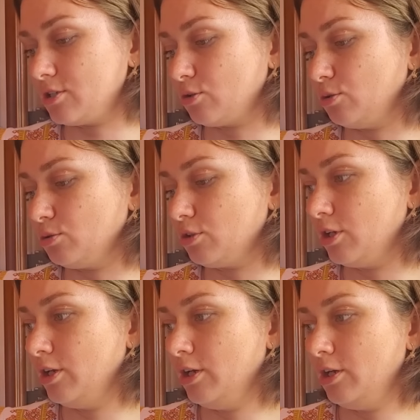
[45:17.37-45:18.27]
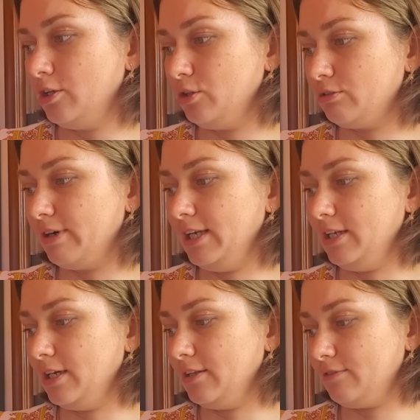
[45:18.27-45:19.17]
called
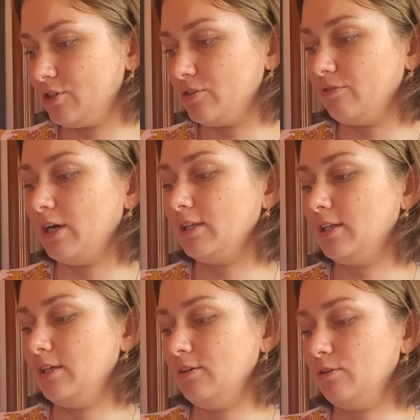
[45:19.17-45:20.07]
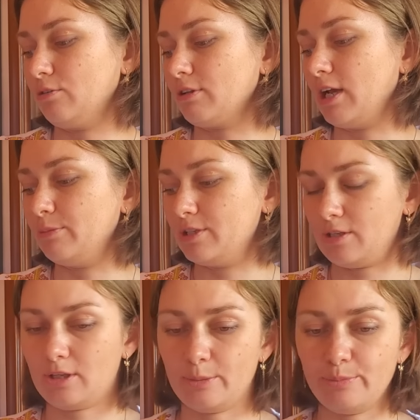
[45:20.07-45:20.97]
Ukrainian Vyshyvanki, Ornaments
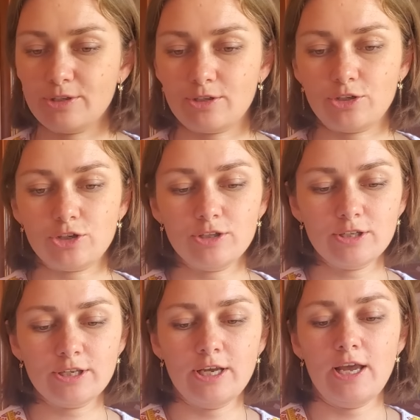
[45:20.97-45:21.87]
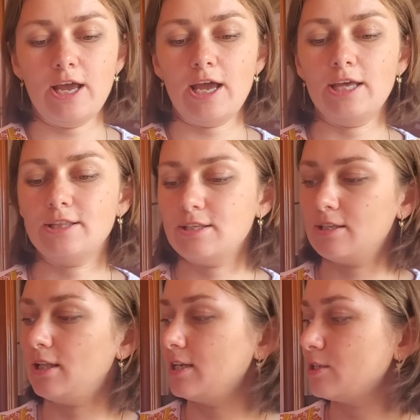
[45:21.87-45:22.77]
and Compositions, and this is
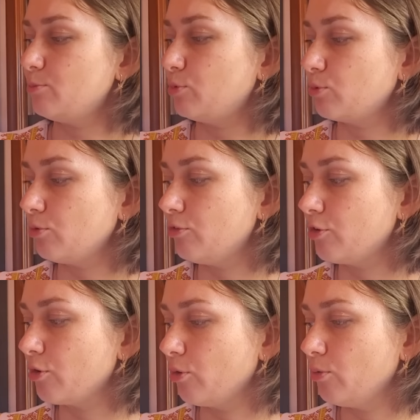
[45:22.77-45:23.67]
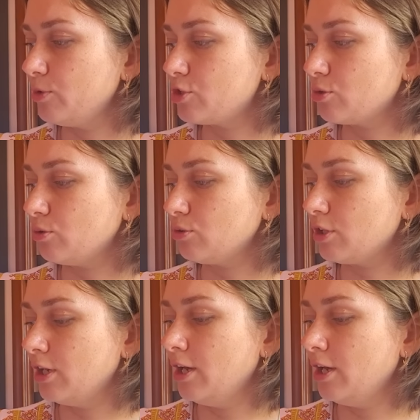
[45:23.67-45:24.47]
another book of her which called